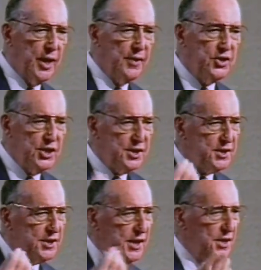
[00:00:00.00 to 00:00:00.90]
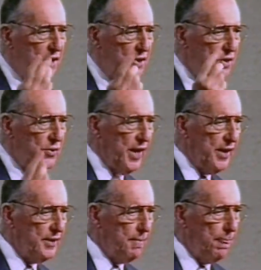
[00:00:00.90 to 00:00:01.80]
And Jesus did not do
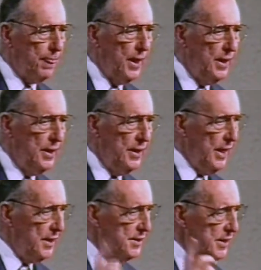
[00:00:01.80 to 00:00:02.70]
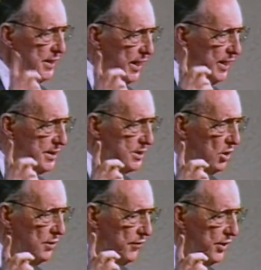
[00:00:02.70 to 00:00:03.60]
that until he'd had his
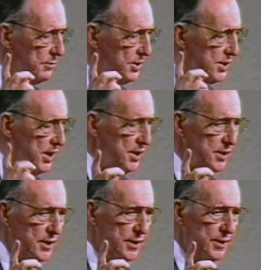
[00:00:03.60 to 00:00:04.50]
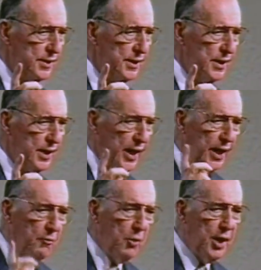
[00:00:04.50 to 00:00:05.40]
conflict with Satan
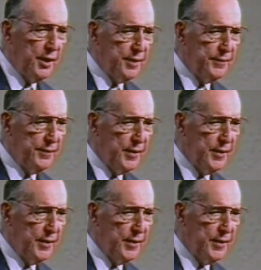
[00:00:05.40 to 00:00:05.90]
and won.